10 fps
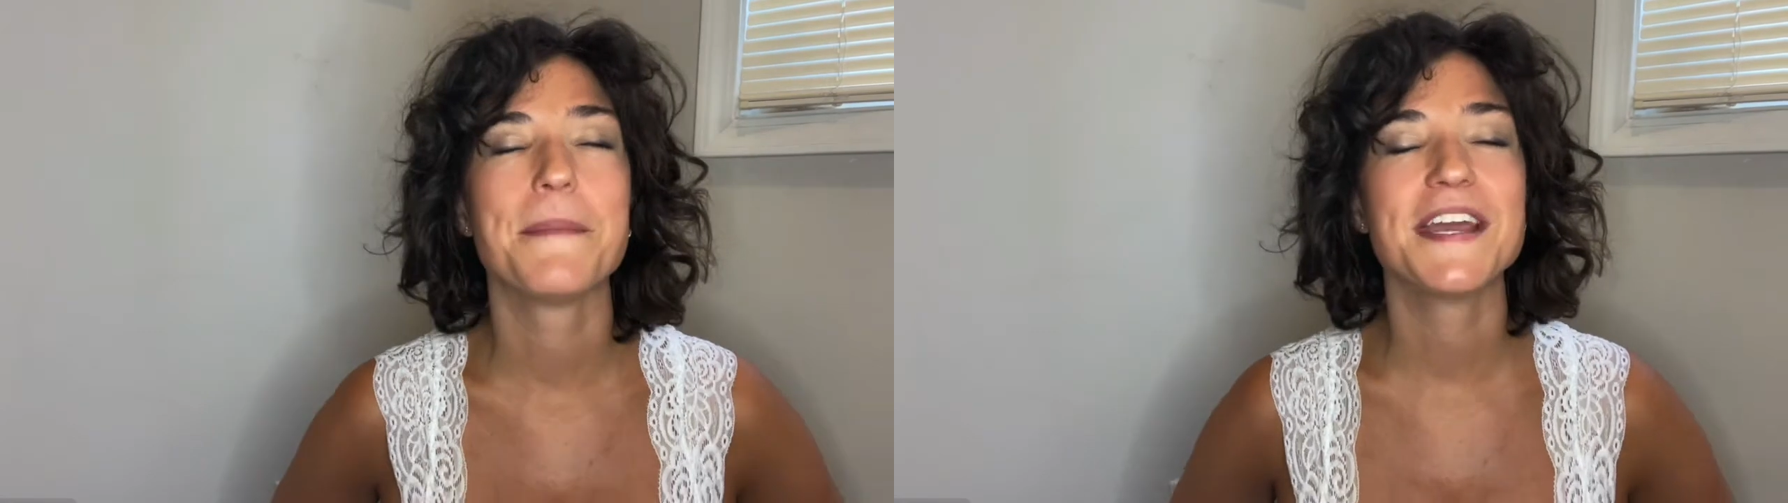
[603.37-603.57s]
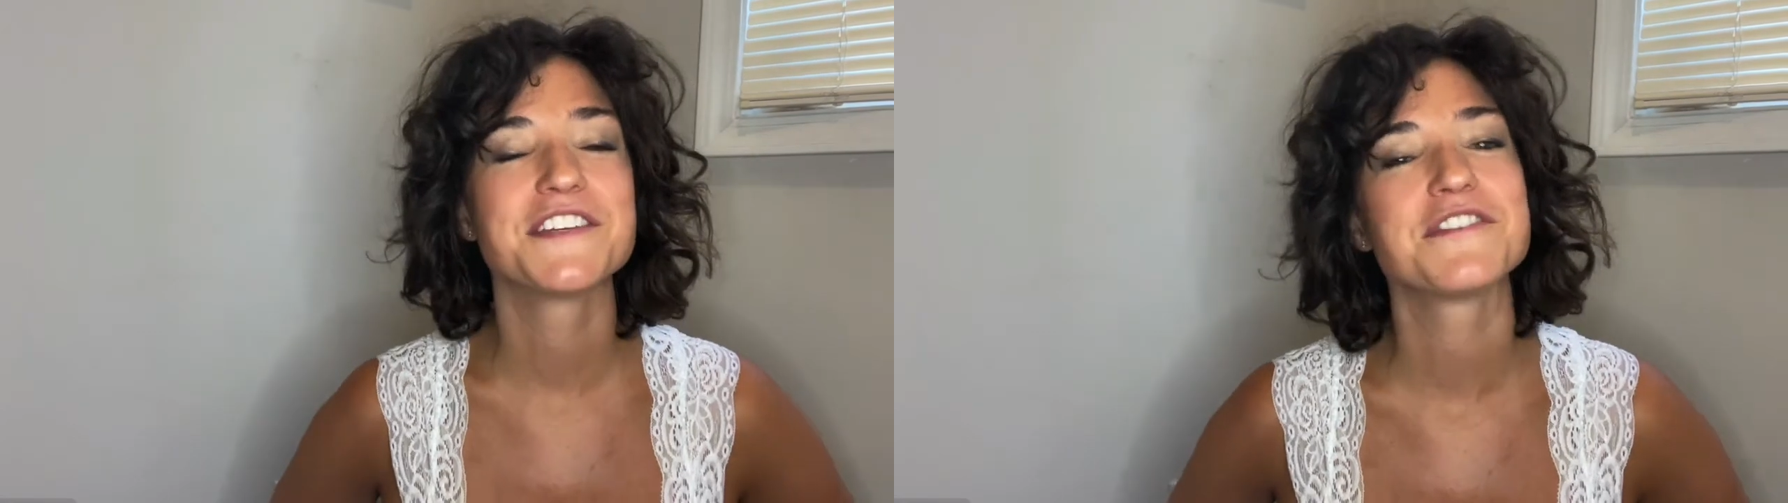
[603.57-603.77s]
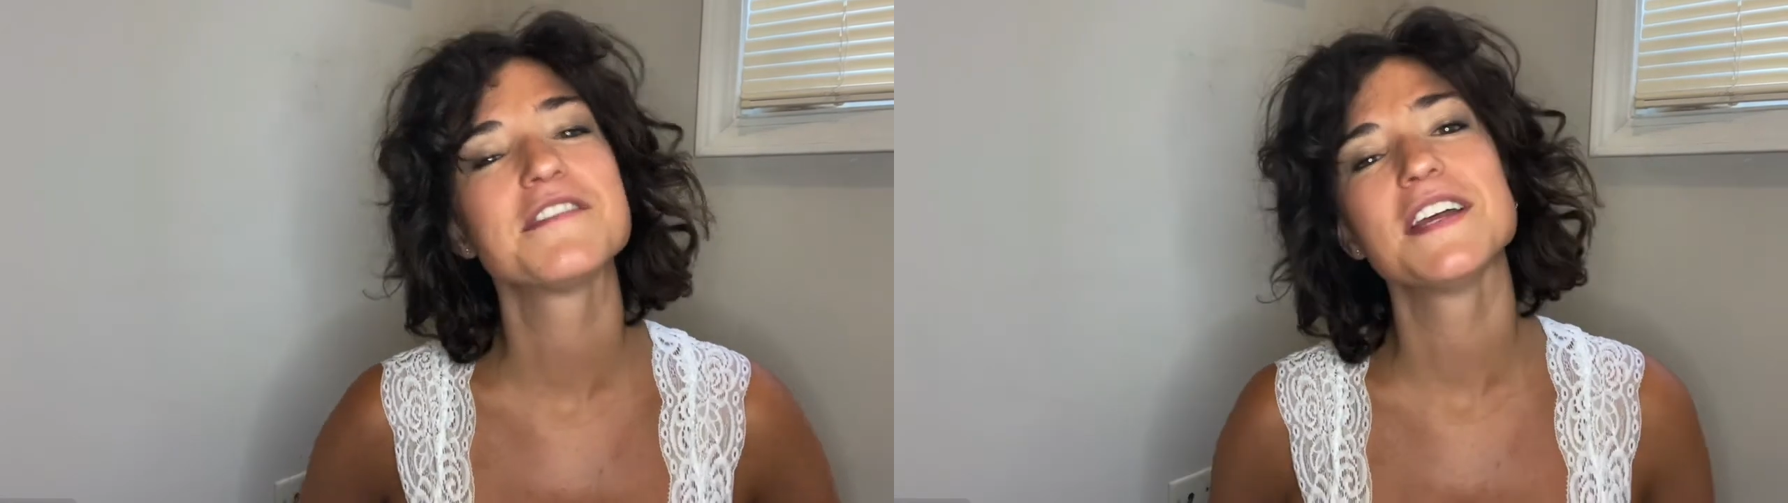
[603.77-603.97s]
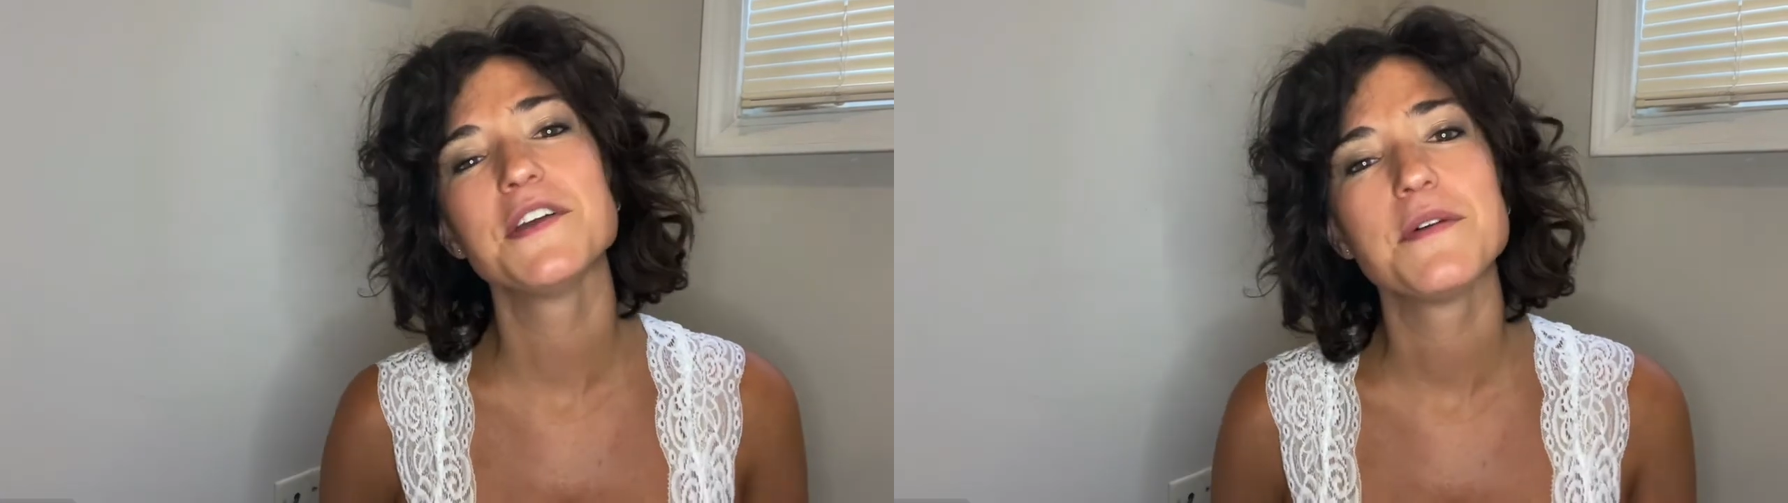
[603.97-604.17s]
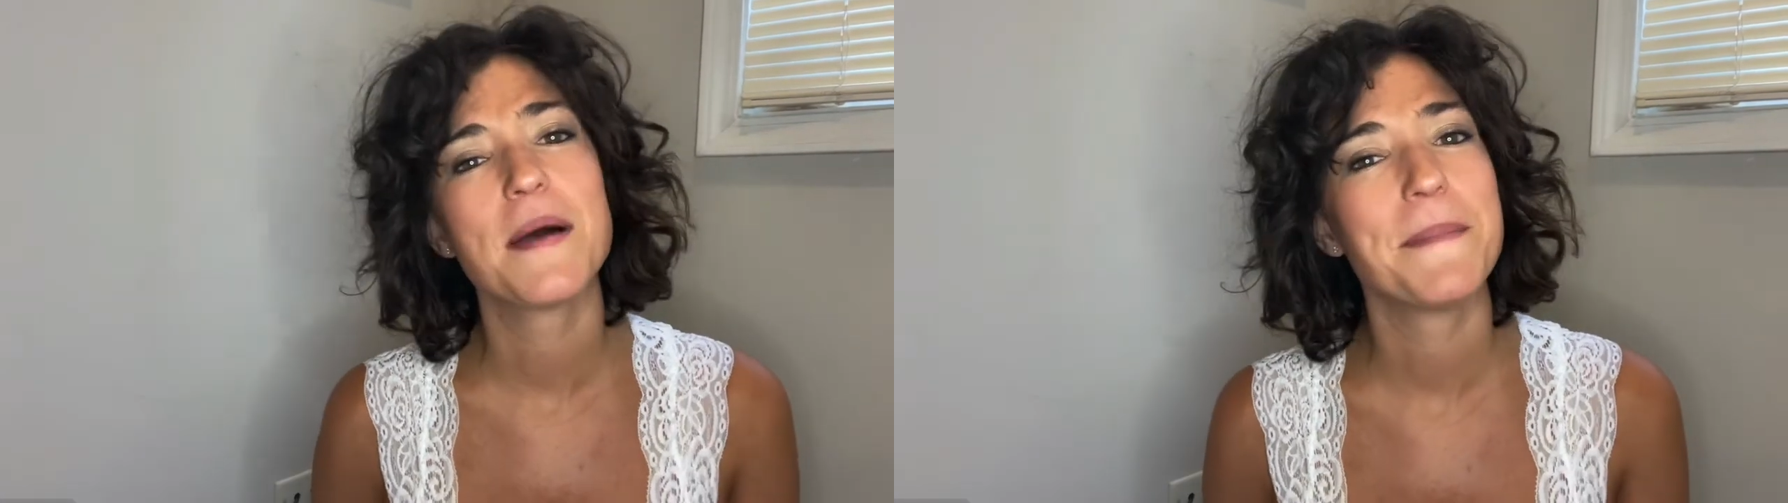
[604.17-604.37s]
make sure that
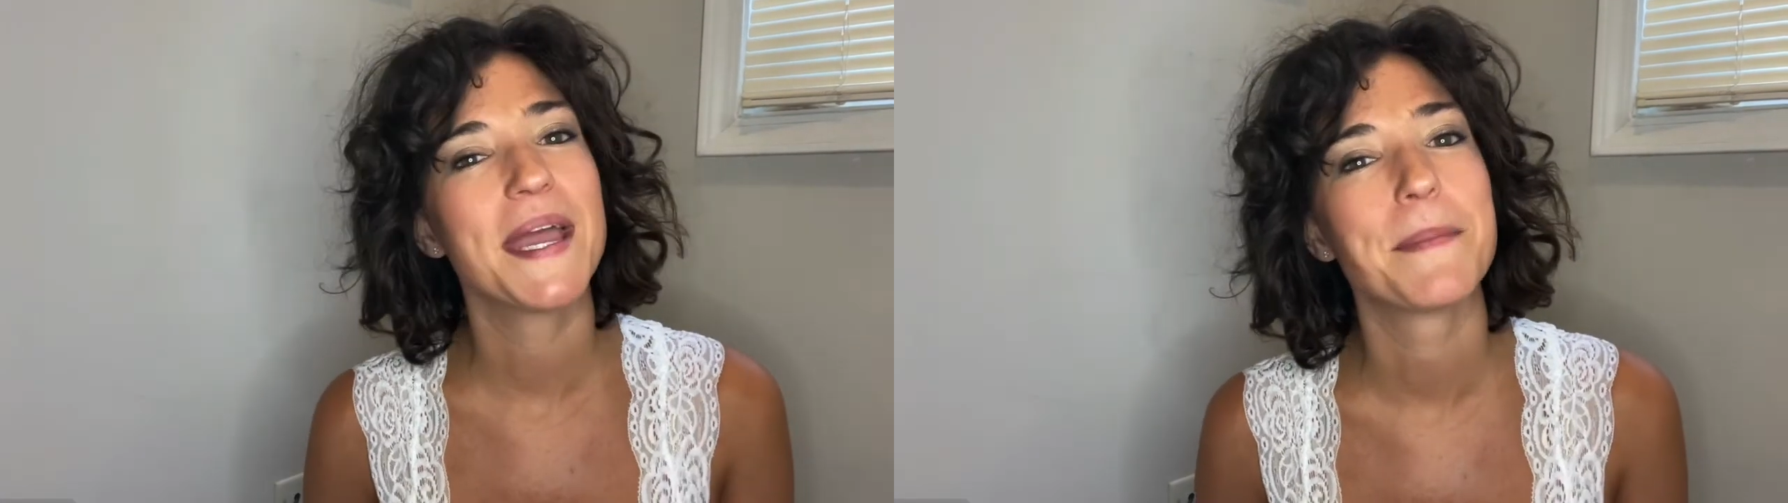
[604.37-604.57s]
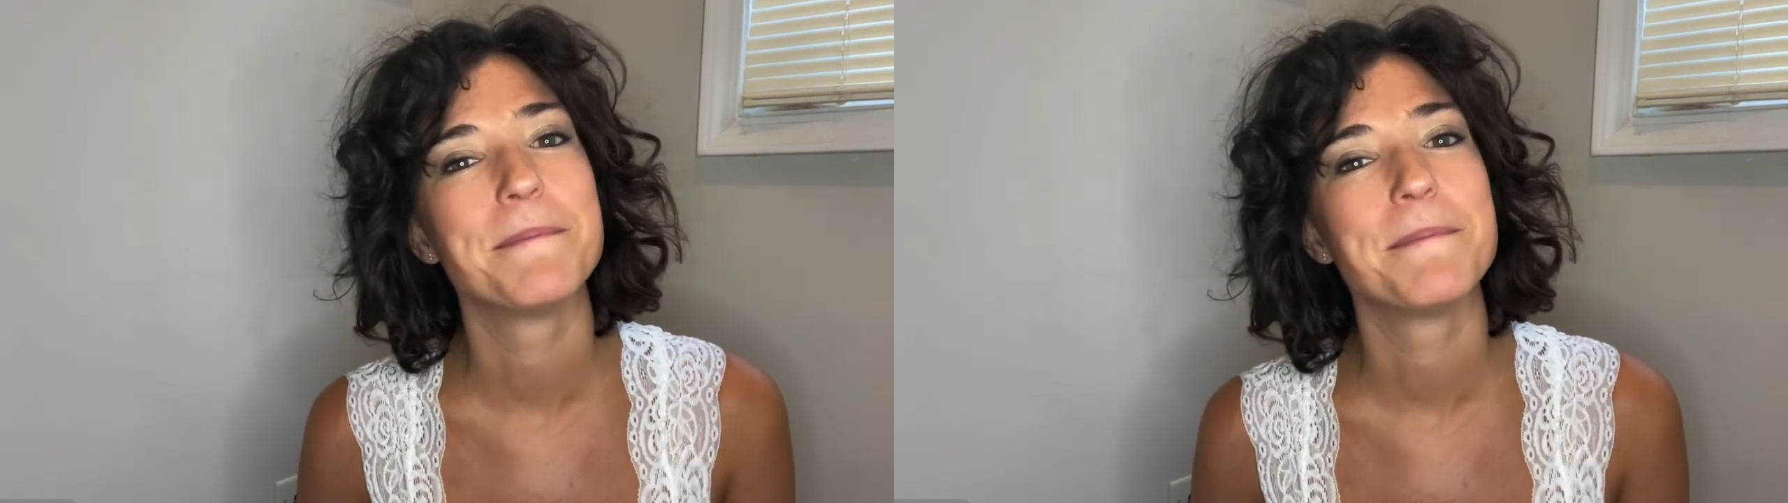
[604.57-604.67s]
you make